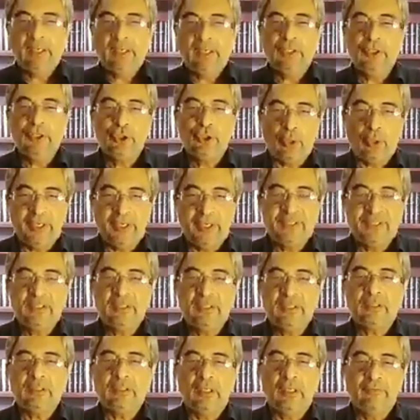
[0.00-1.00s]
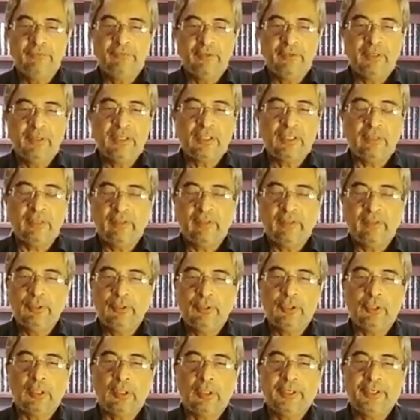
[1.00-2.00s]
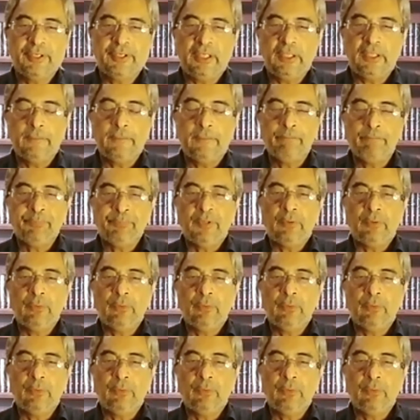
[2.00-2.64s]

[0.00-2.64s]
enjoys the confidence of the majority